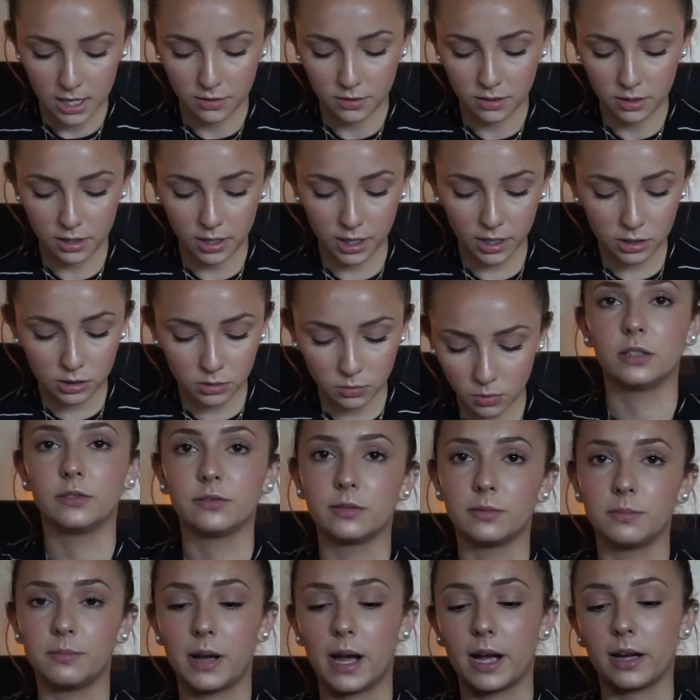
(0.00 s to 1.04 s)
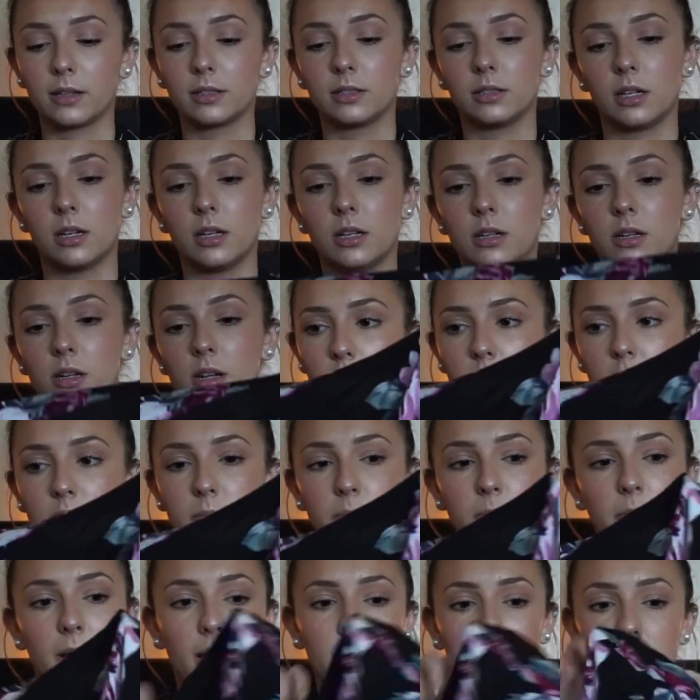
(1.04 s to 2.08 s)
The next one from PacSun,
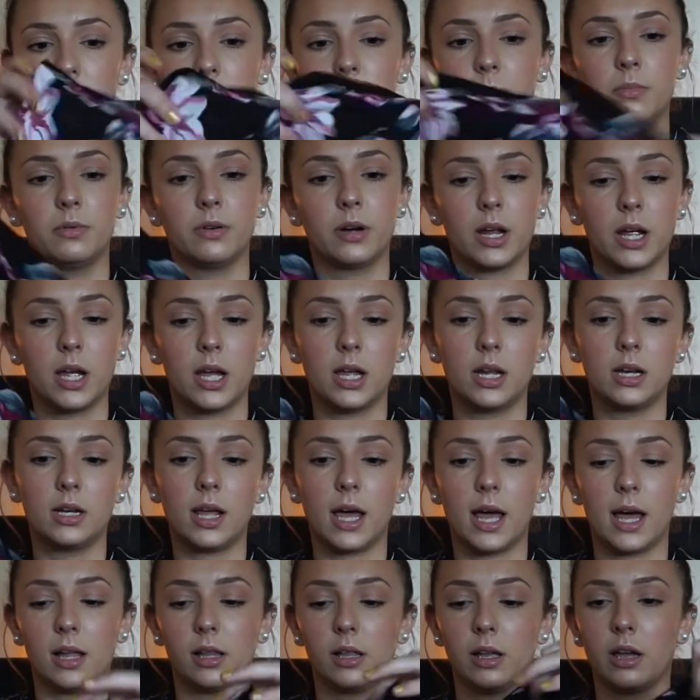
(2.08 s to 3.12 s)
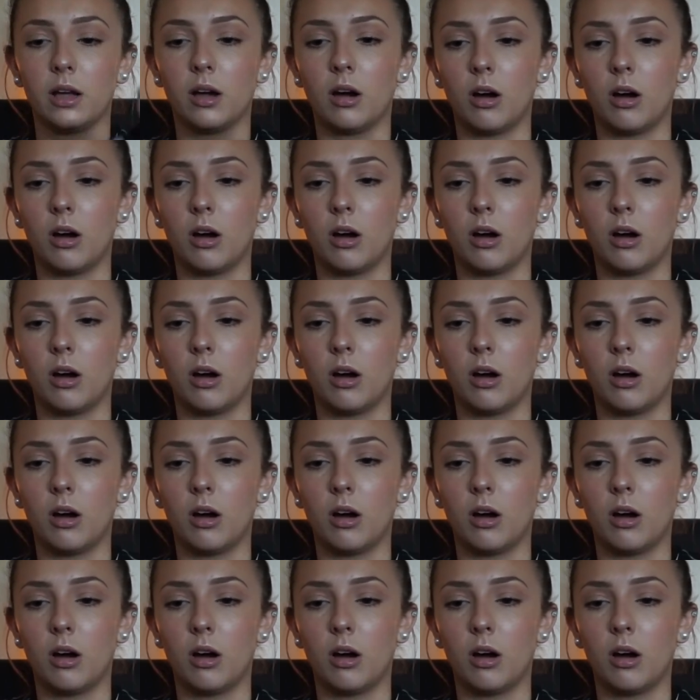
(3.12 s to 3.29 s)
it's by the brand LA